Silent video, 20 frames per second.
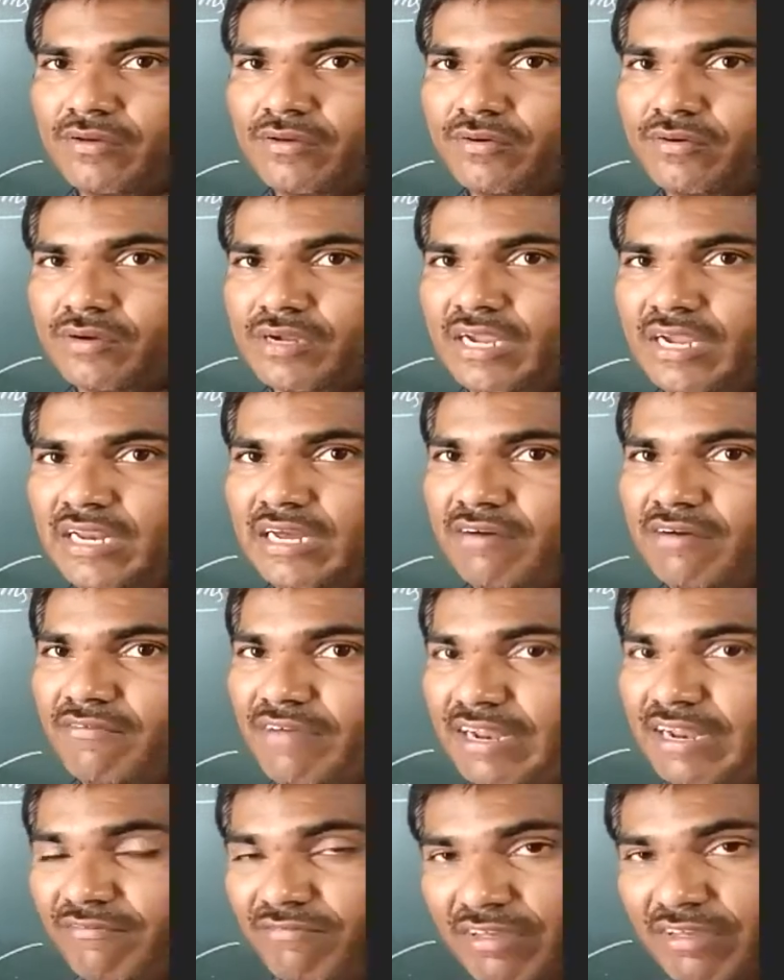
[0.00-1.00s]
Okay, now
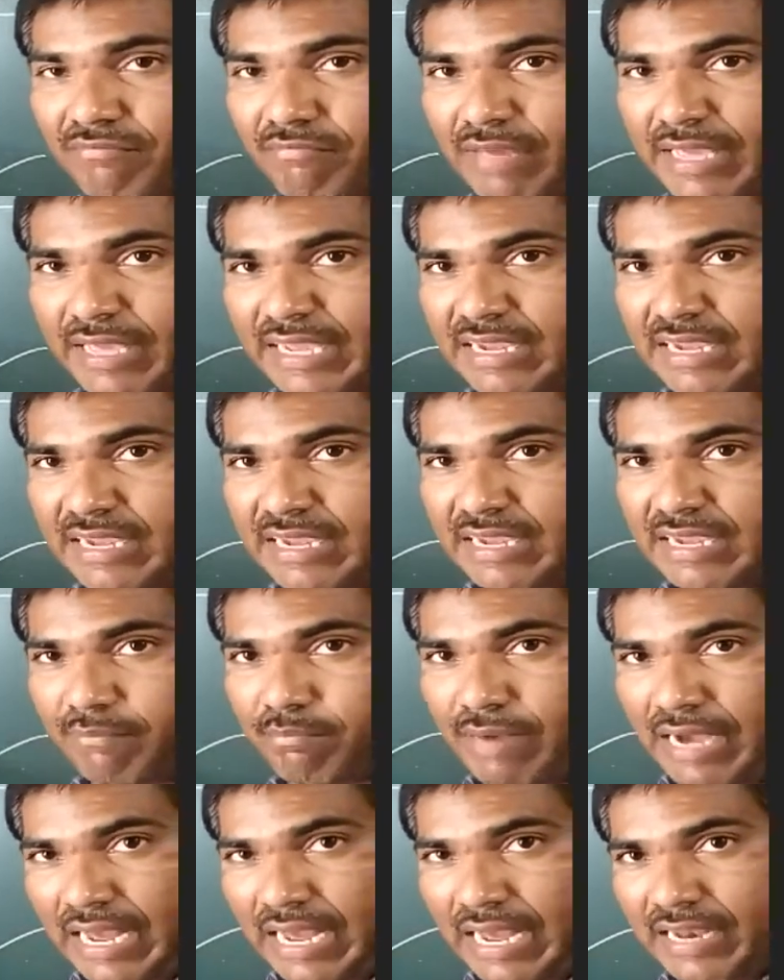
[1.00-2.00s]
when we make a
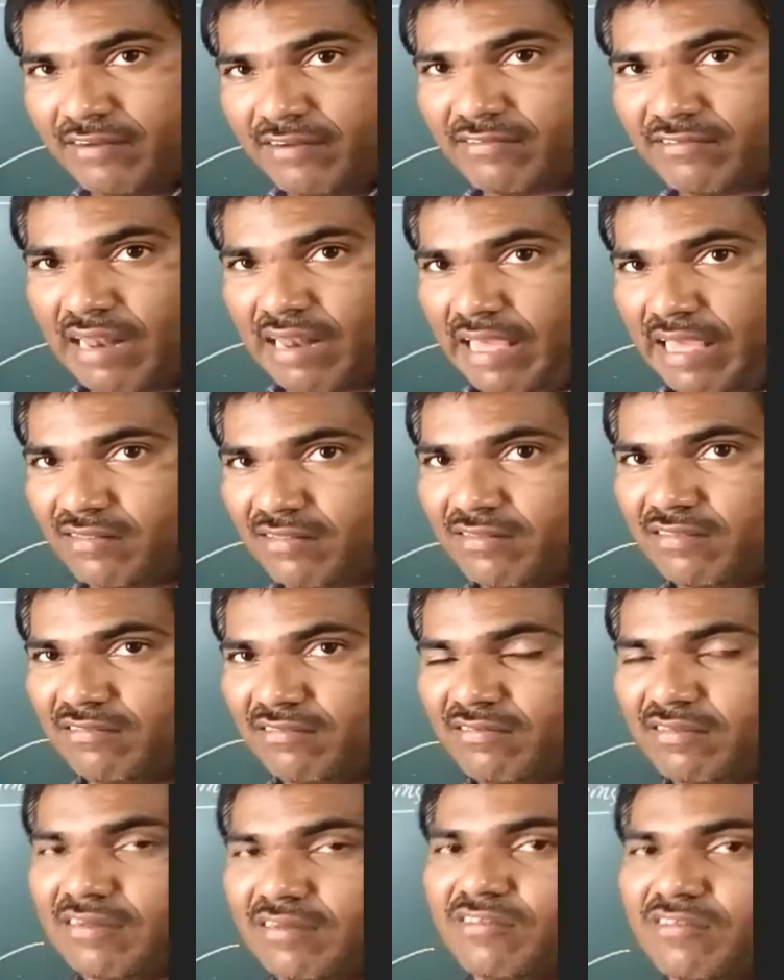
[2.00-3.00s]
balance like
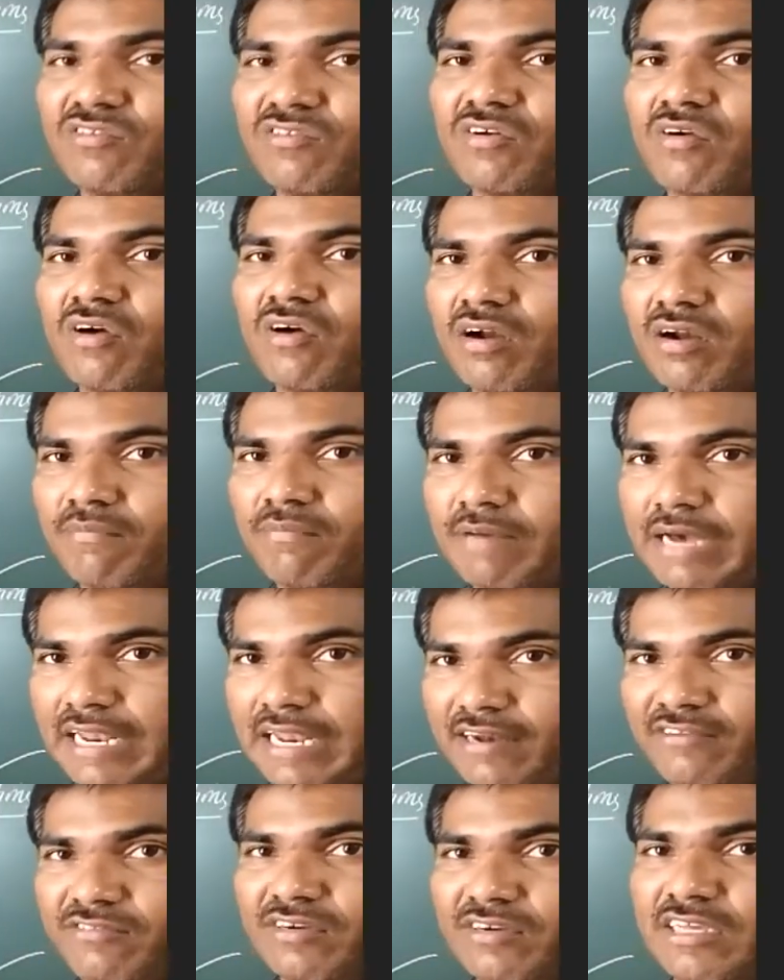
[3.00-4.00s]
this, it is a called
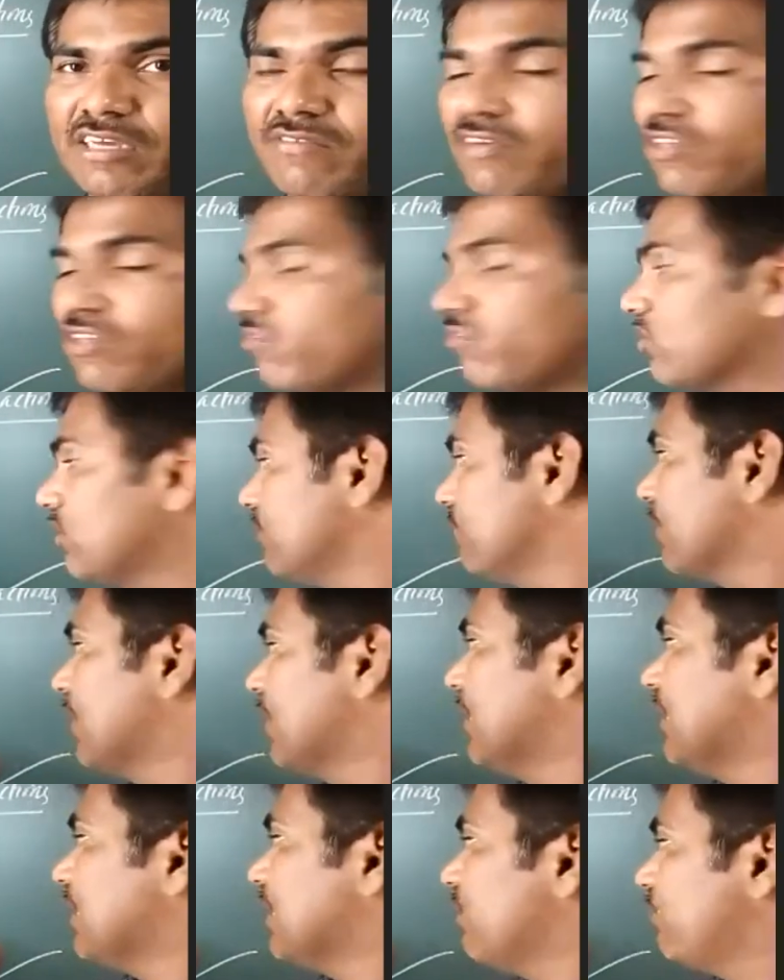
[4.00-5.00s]
balanced equation.
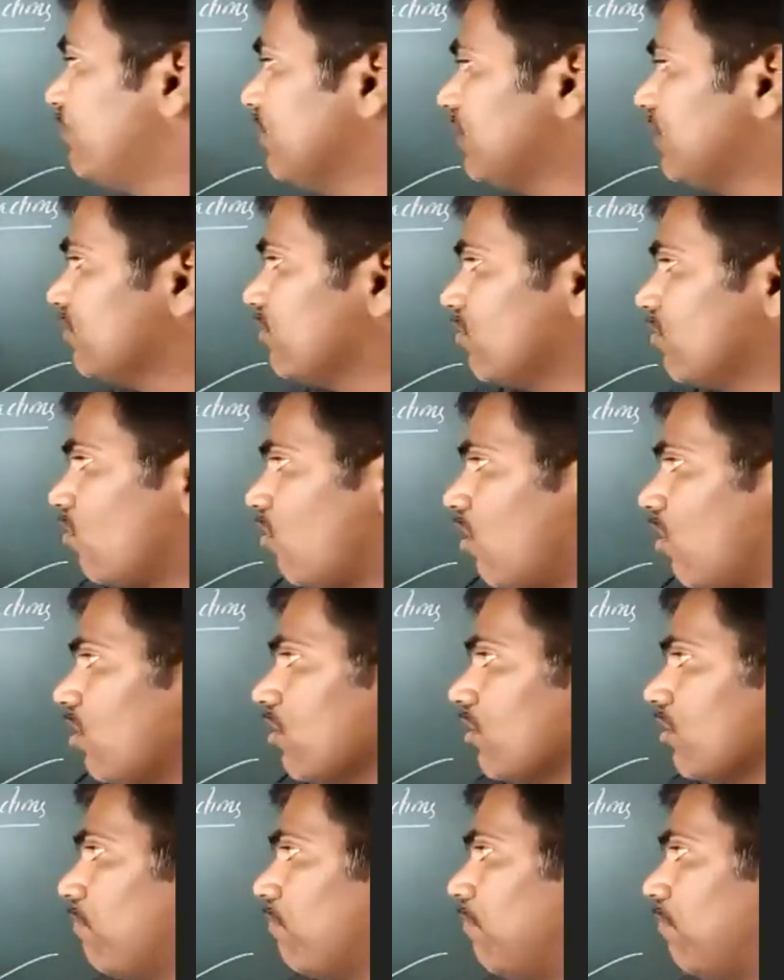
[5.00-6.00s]
If it is
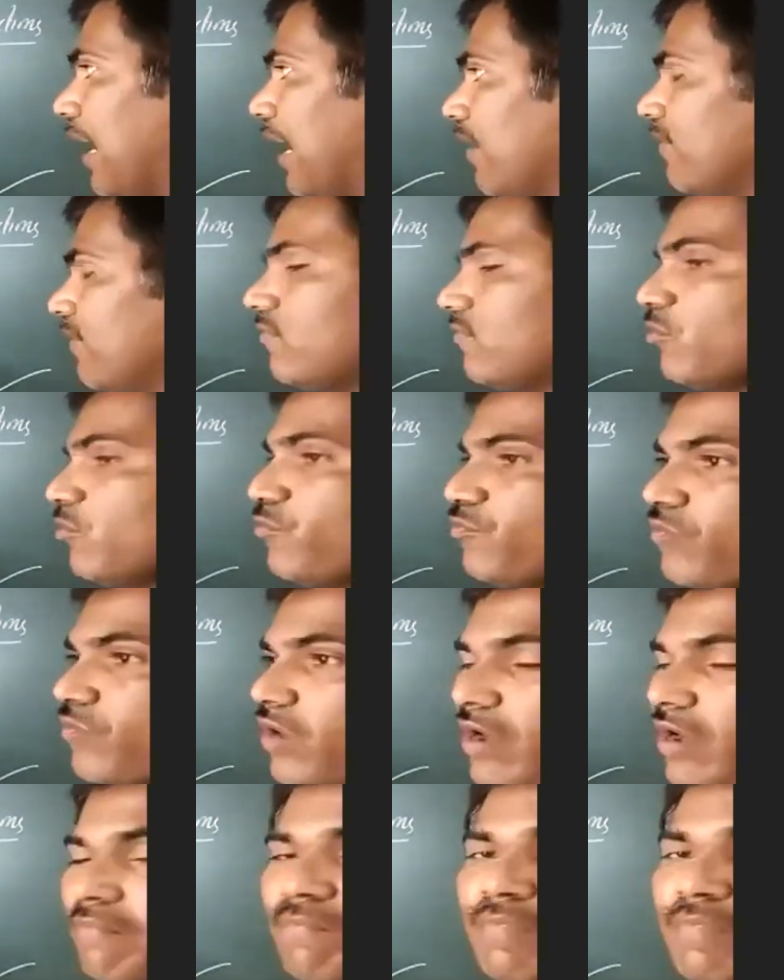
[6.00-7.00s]
not in a balanced
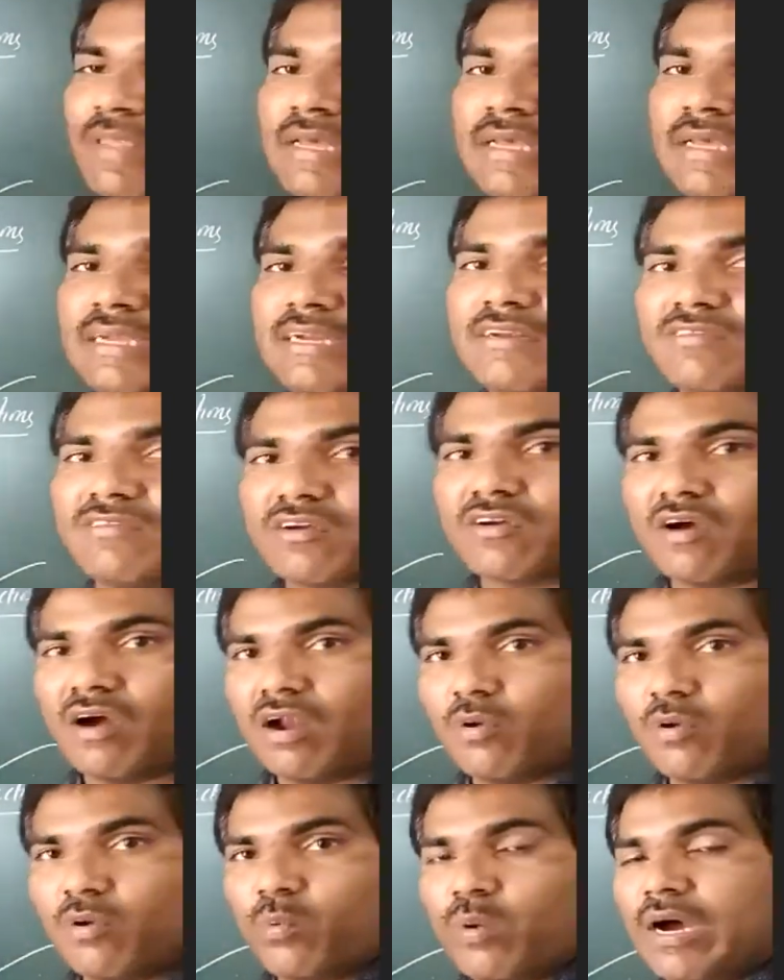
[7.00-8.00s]
form, it's a
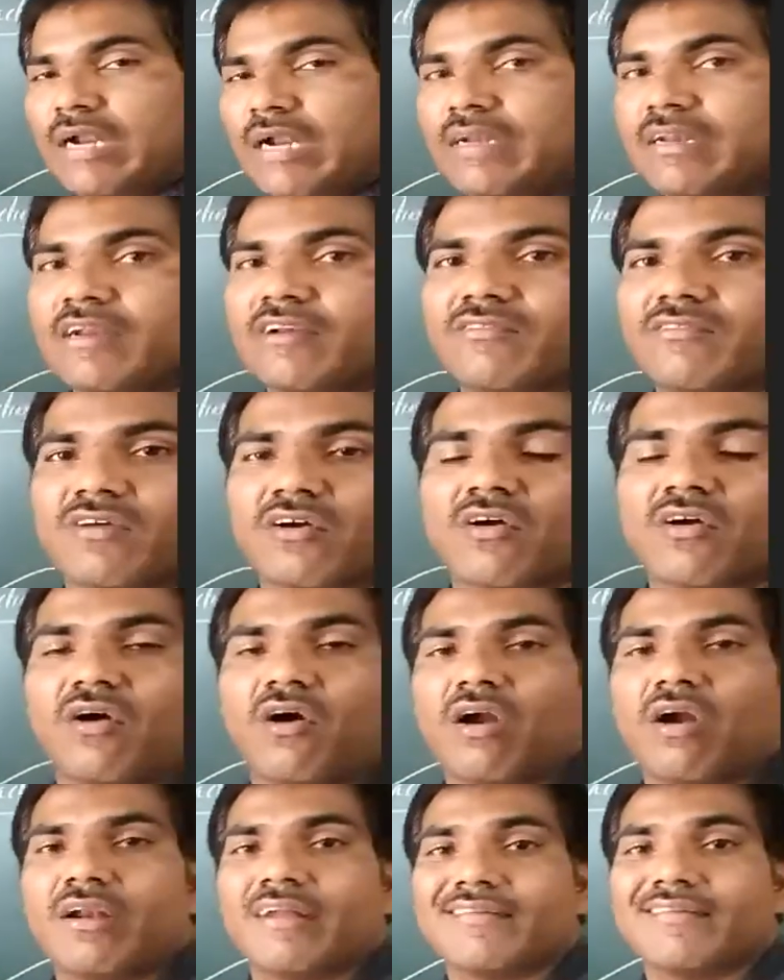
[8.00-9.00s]
called what? It's a
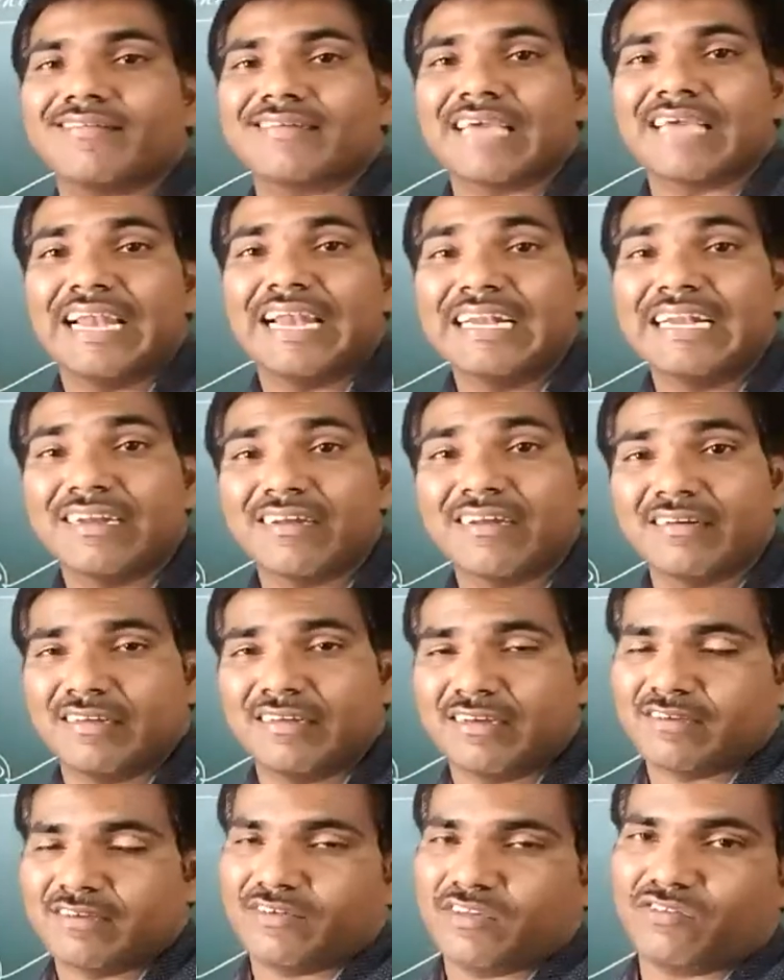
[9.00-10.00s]
called a skeleton
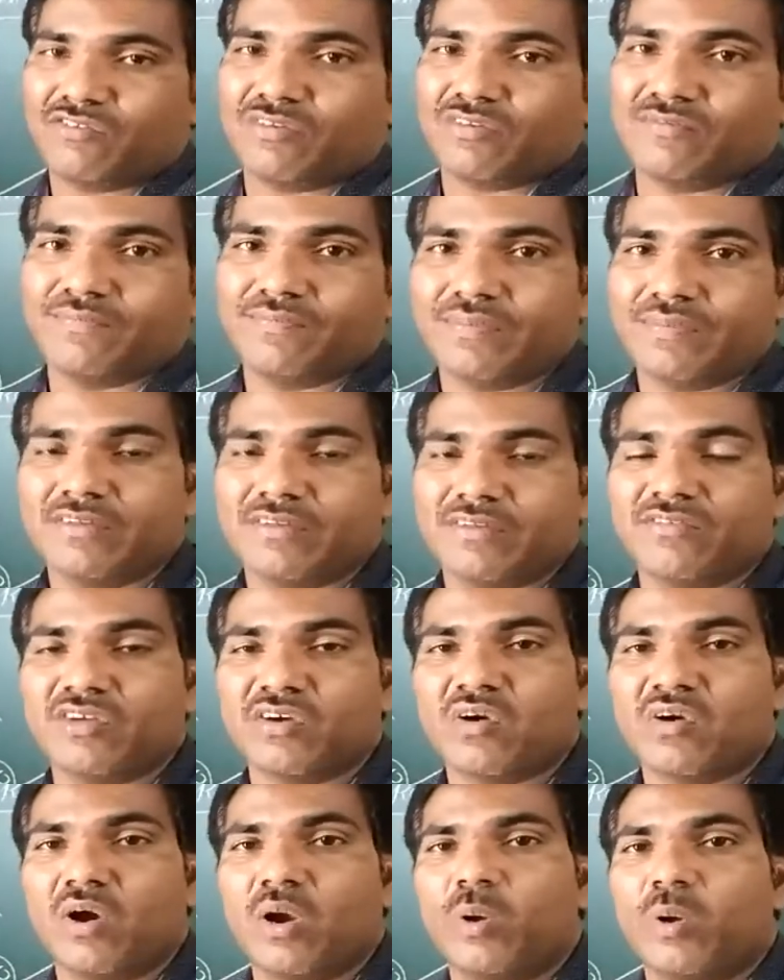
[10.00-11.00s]
equation. It's a
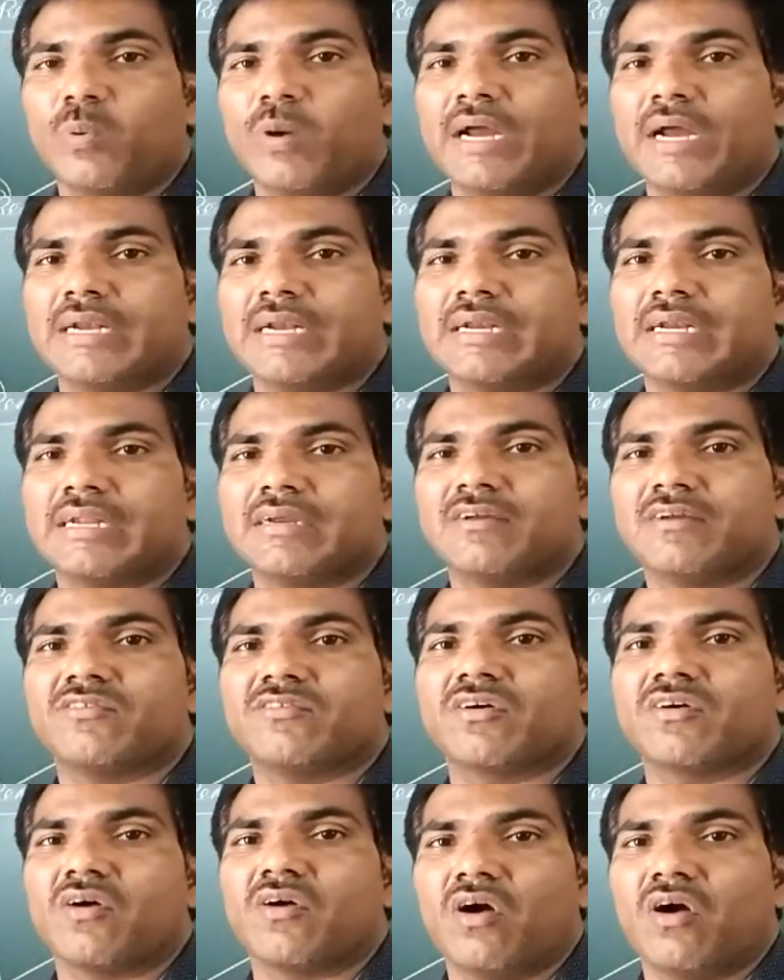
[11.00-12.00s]
called what? It's
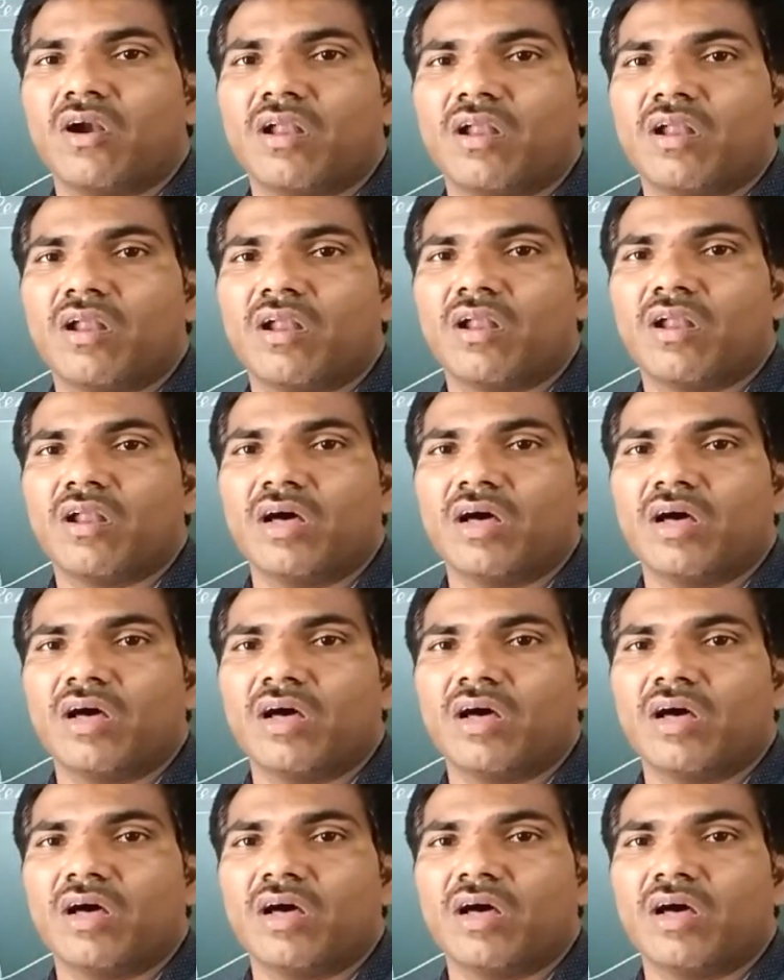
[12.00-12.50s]
a called a